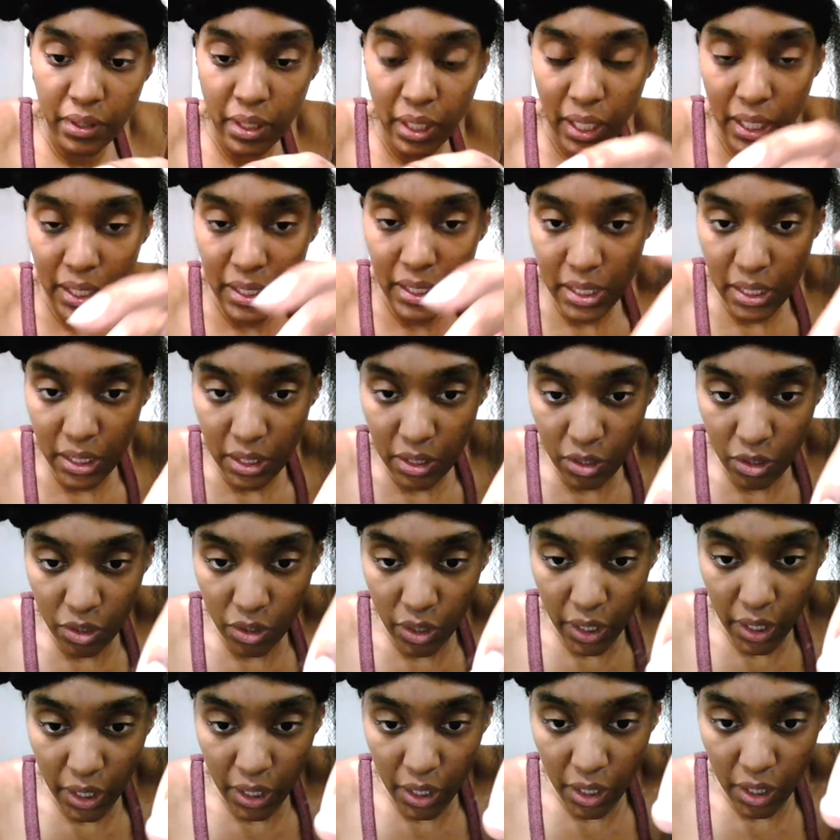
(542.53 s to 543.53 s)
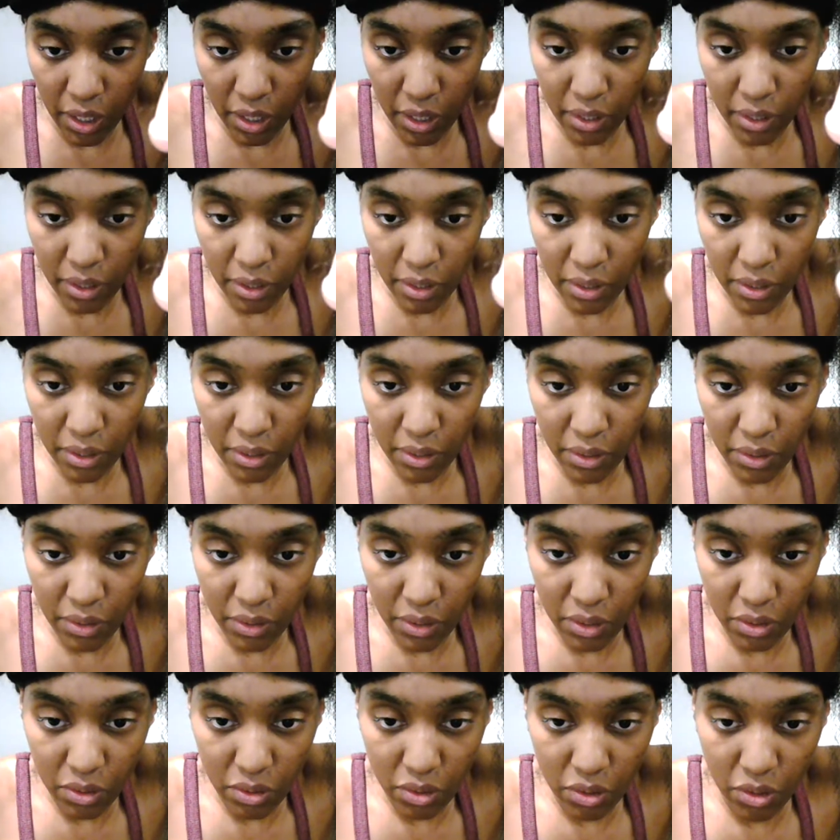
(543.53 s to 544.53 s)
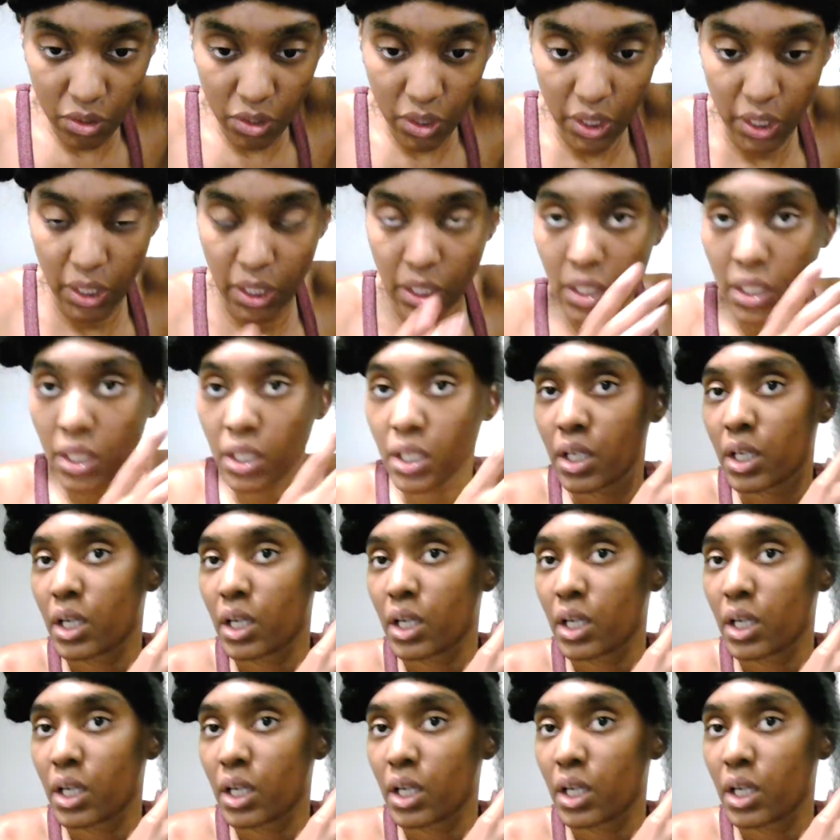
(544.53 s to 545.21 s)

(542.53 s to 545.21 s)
I see a little hair. There's a little hair.